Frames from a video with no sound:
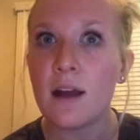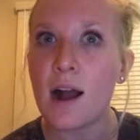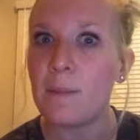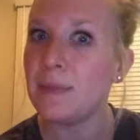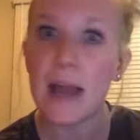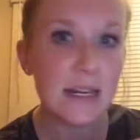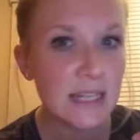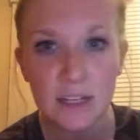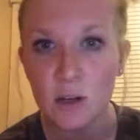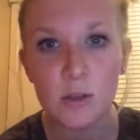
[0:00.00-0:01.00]
not
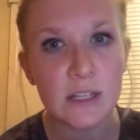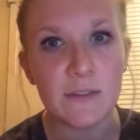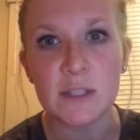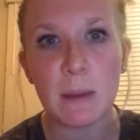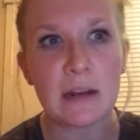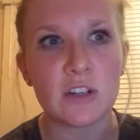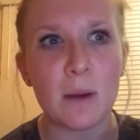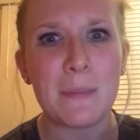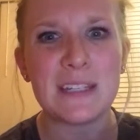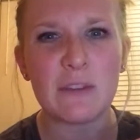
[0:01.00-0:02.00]
diagnosed on the
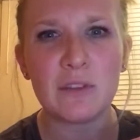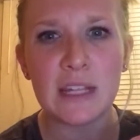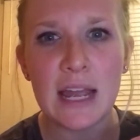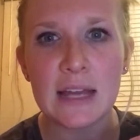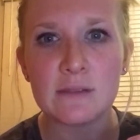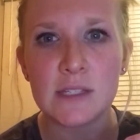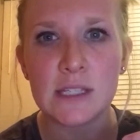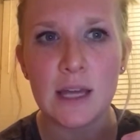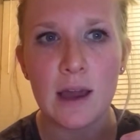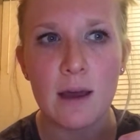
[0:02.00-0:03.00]
spectrum, but definitely has
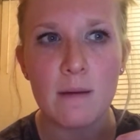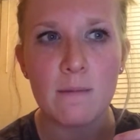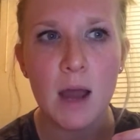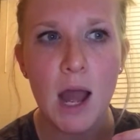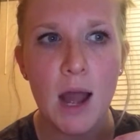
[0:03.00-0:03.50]
some